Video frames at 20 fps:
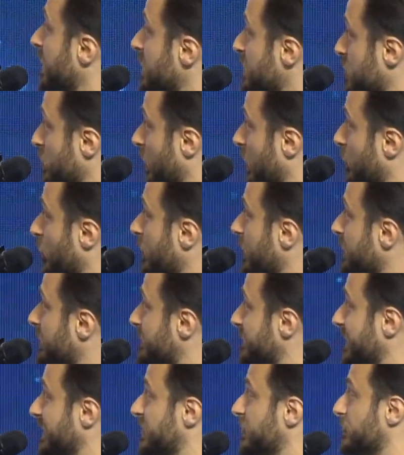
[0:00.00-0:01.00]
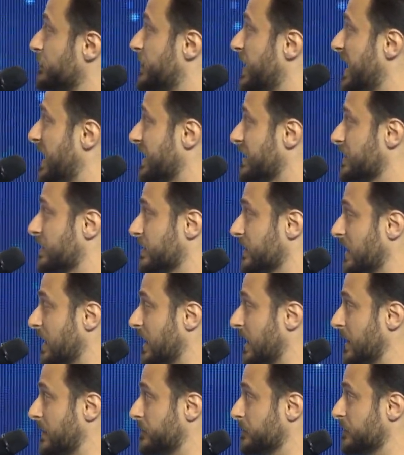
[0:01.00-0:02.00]
So I want to take you back
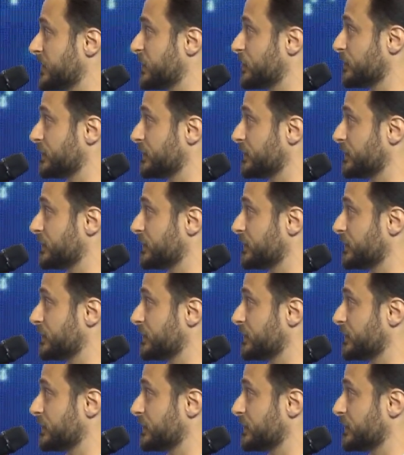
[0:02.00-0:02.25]
to